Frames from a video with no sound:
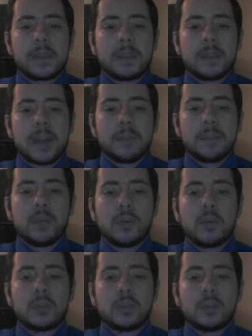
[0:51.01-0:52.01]
Apple
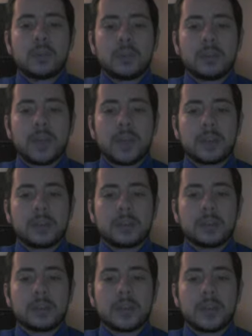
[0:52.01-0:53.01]
almost went bankrupt
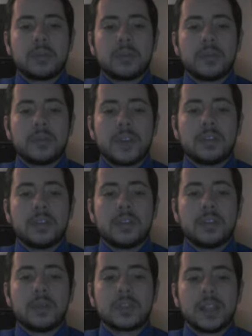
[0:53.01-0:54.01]
since they were facing low
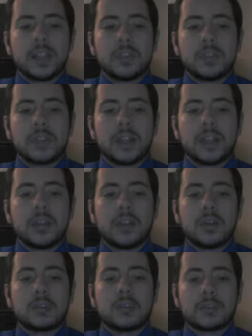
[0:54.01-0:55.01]
sales and a low
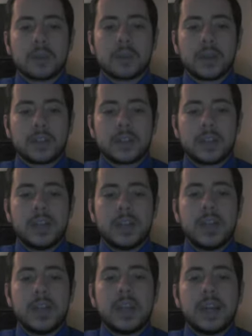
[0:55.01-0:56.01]
gross margin.
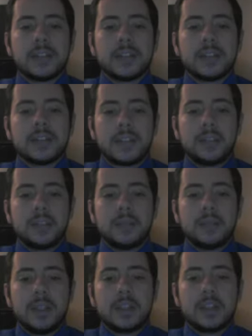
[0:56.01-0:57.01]
At the time,
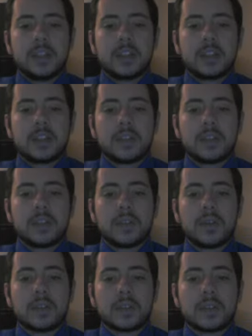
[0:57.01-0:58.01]
each share of common
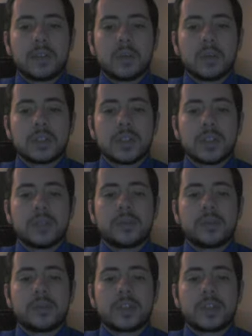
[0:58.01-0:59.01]
stock was selling for
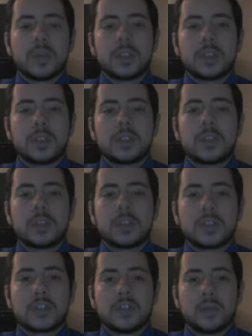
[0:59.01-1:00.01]
as low as
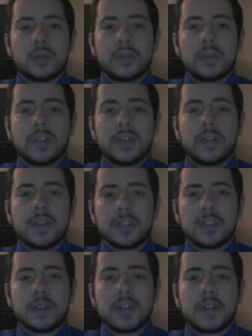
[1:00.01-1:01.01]
$6.25,
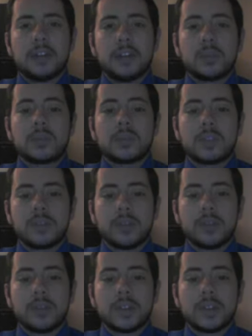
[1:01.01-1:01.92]
an enormous difference